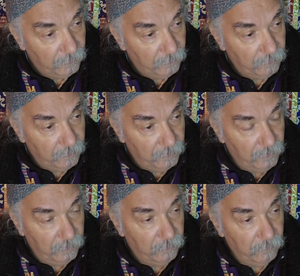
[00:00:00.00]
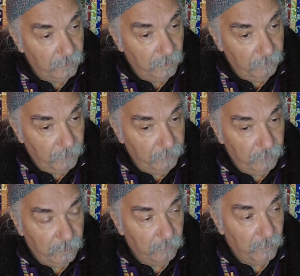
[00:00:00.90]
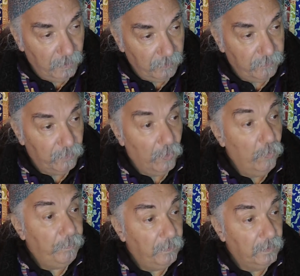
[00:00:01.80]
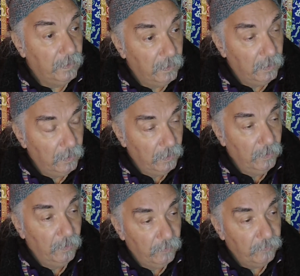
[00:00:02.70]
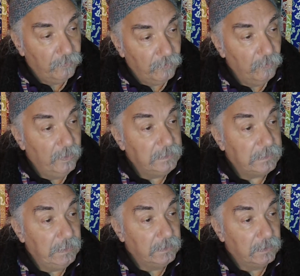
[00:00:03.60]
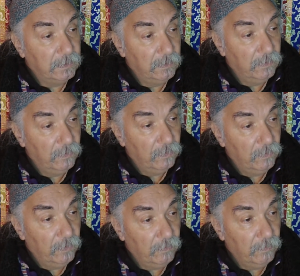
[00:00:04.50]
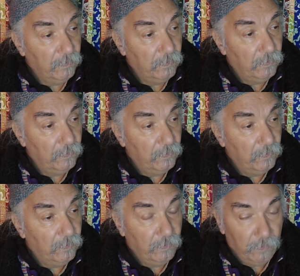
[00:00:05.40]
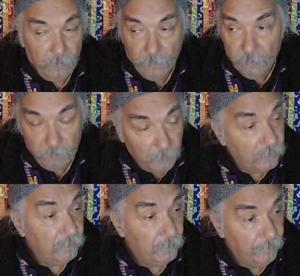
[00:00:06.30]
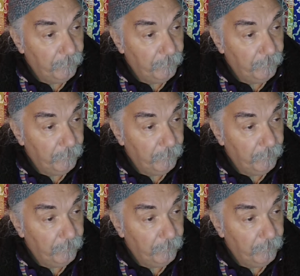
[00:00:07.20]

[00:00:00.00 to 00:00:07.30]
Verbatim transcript: Then, in doing that, maybe you can relax and open to isness. It's possible.